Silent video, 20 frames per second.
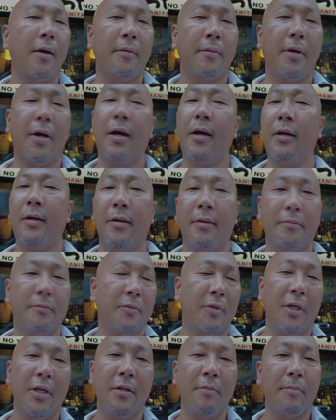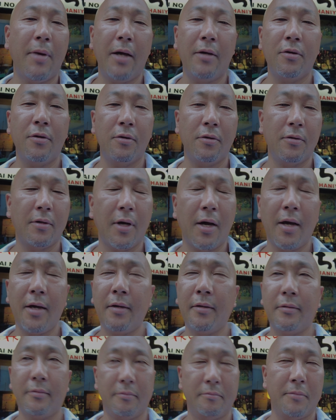I in Bangkok
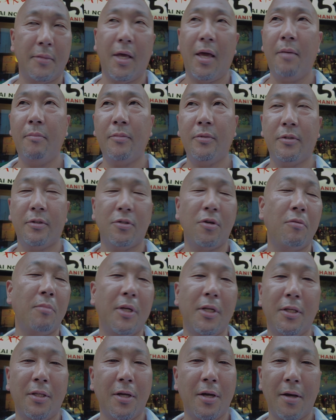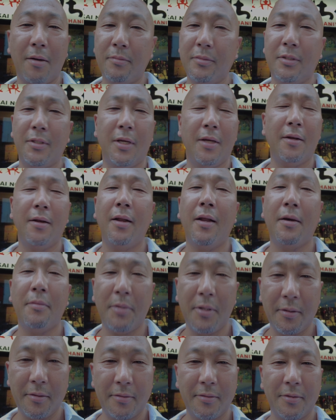I came so many times. I love
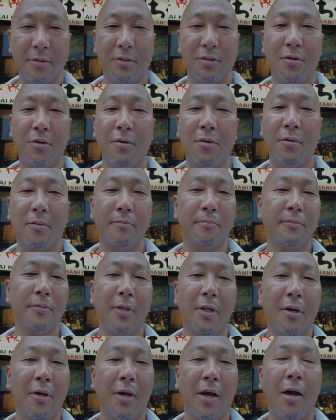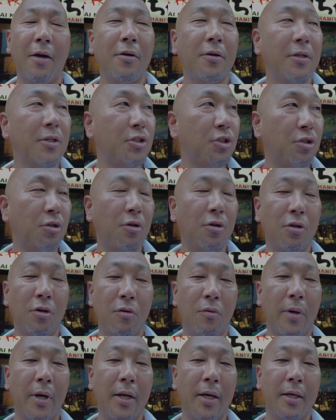it. So I'm gonna show
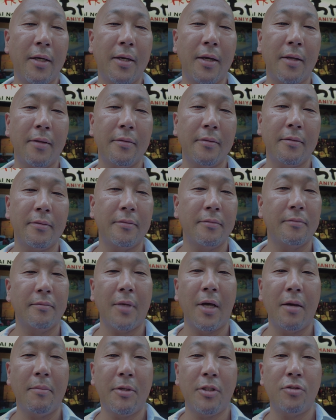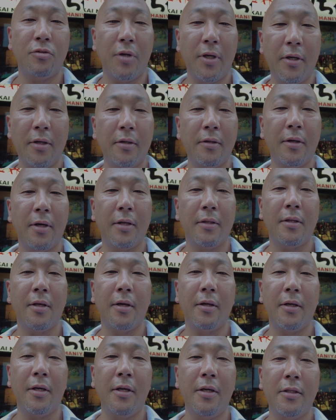you what I can have a drink and
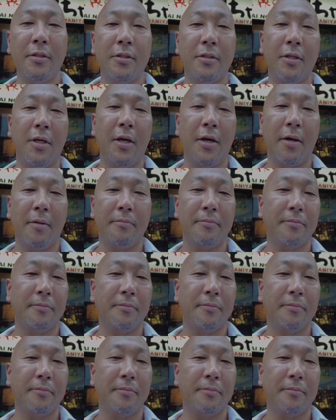then eat here.